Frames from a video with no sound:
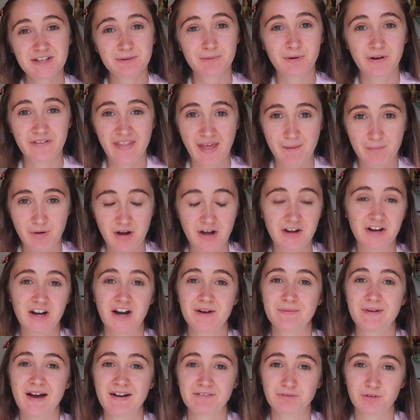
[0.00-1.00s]
who were on that
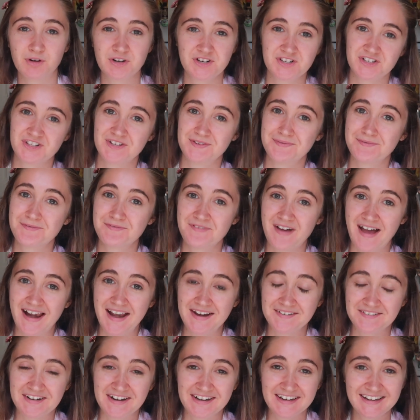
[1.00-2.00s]
program have watched them
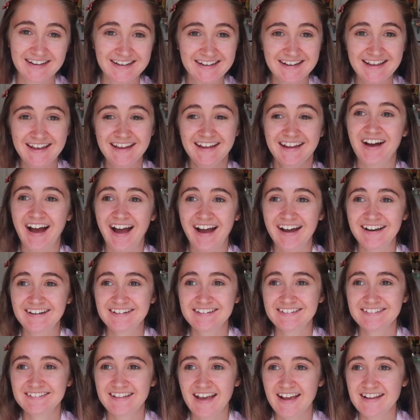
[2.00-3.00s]
fairly regularly,
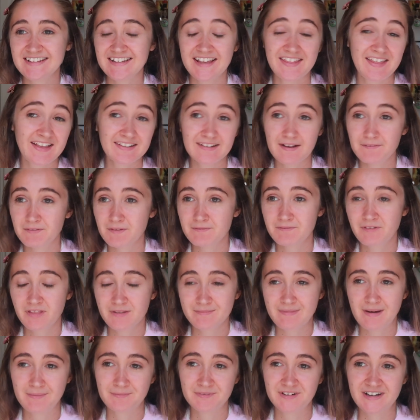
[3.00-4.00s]
and they say they love them for the
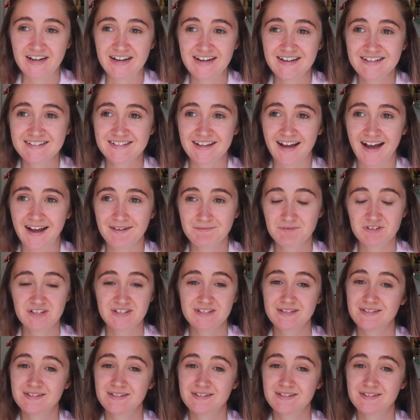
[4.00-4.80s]
memories. I'm